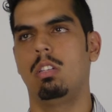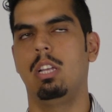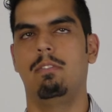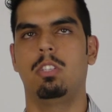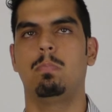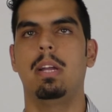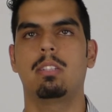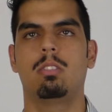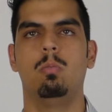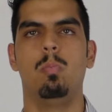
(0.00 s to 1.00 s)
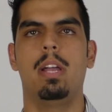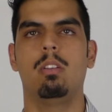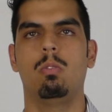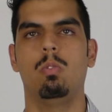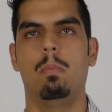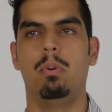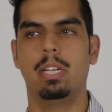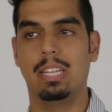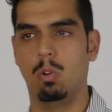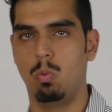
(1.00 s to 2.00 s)
give respects to men who are
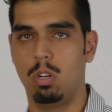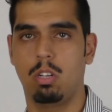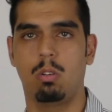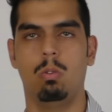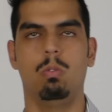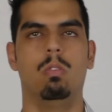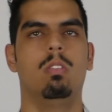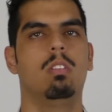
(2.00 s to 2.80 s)
putting in the work, who,